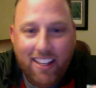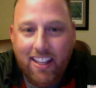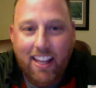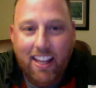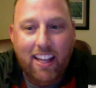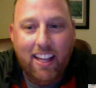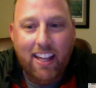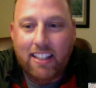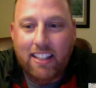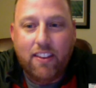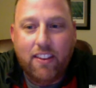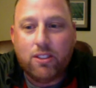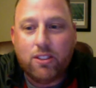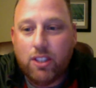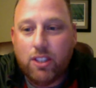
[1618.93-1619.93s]

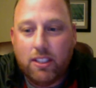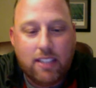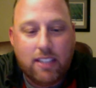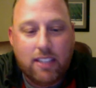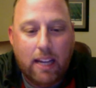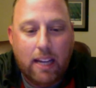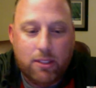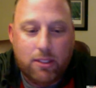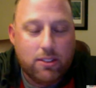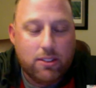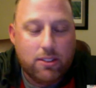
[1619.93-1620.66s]
and those good times and those good